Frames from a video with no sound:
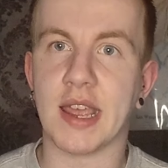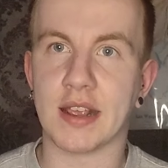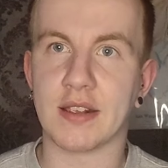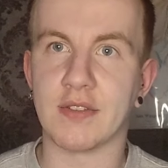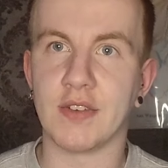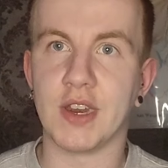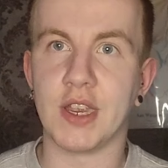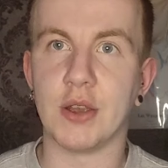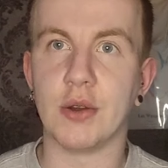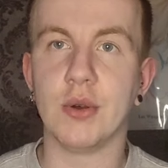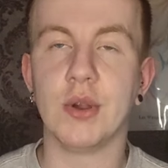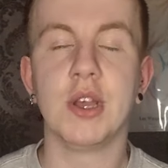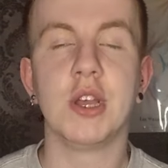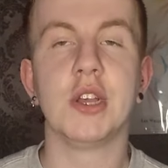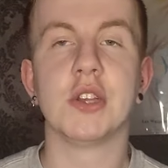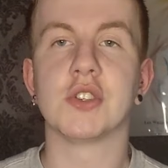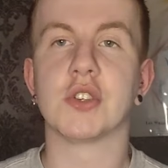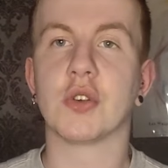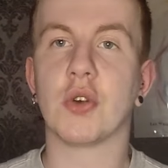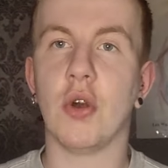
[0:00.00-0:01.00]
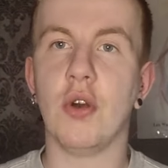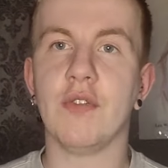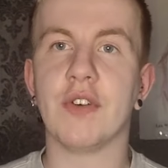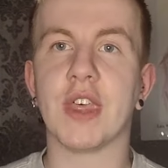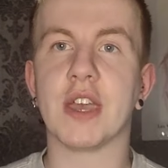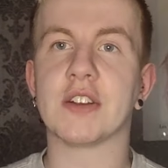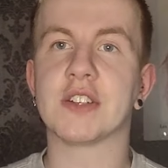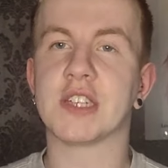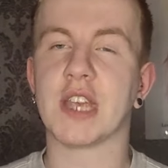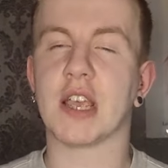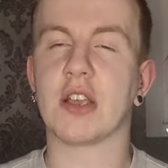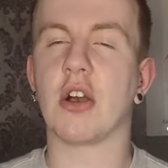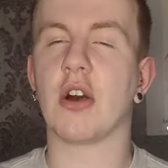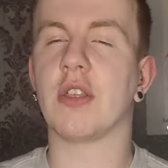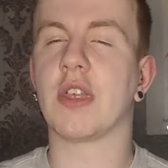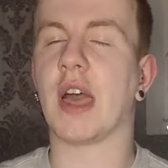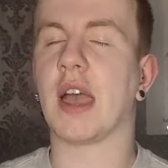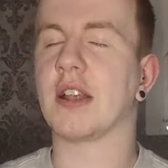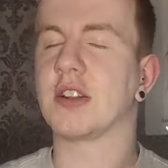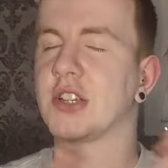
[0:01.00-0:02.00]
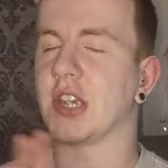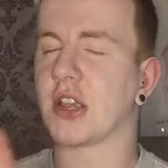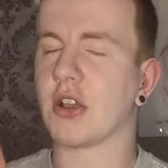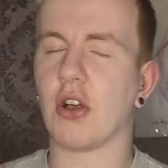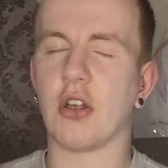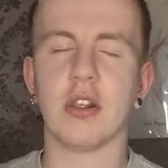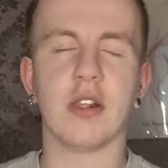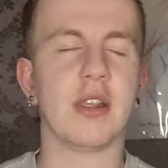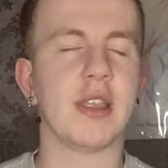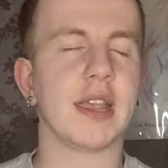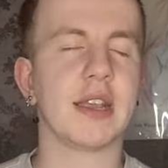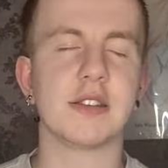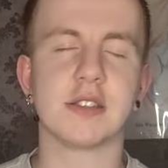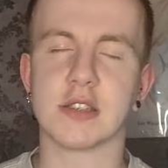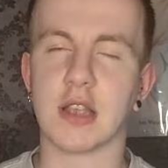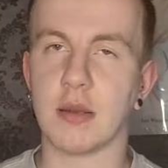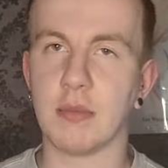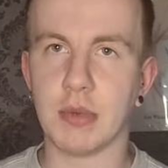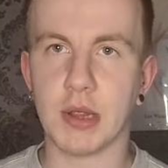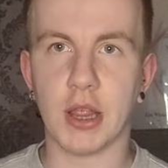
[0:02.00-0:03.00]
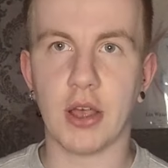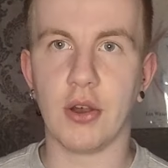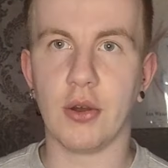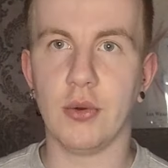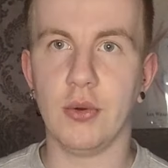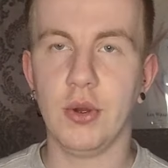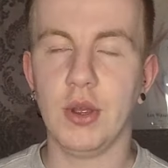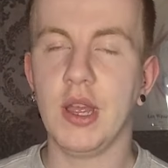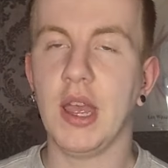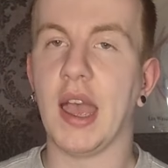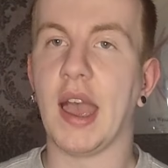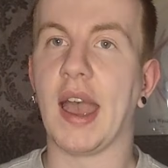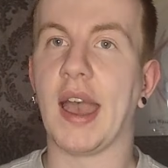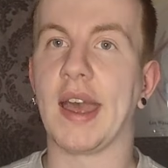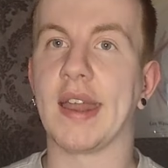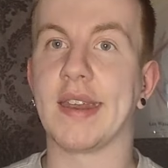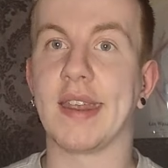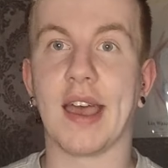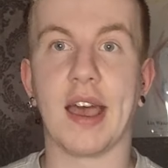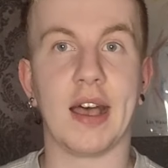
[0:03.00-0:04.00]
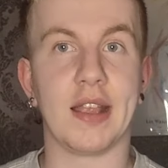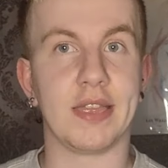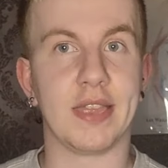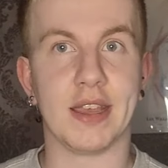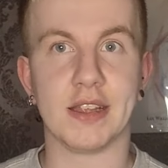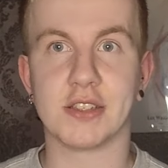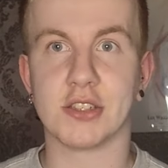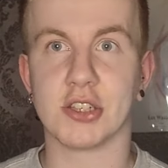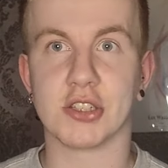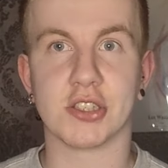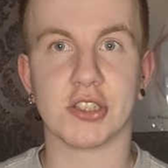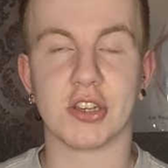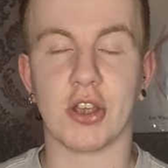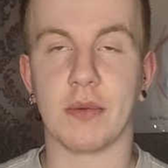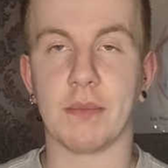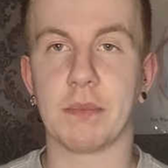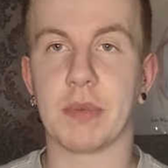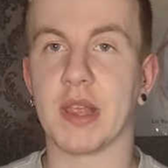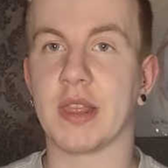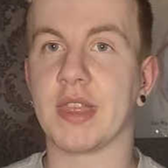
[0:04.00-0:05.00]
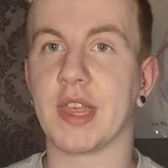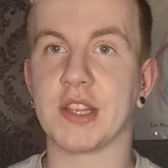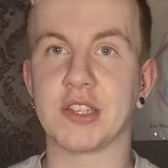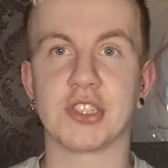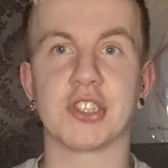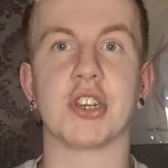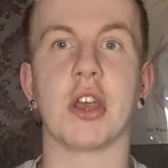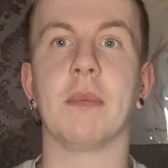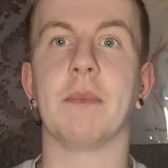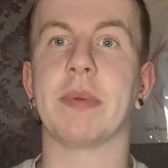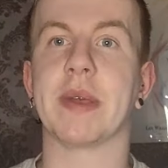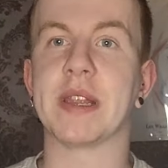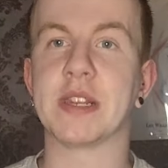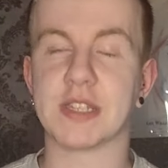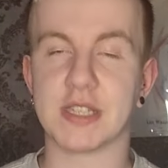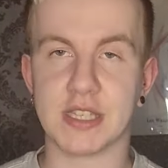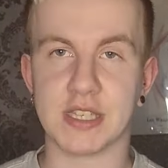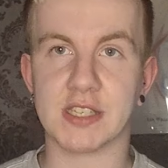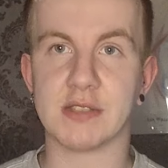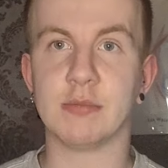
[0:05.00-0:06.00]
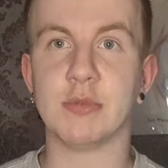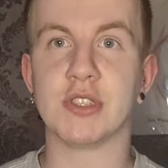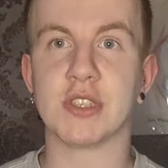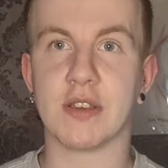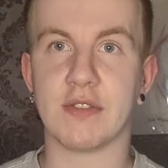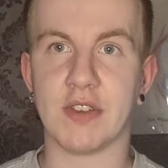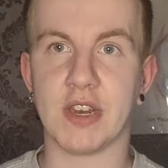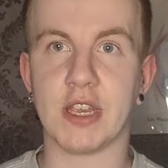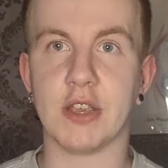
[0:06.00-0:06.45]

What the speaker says: the next video. So go over there, check all that, check all the links down below. And let's jump into this music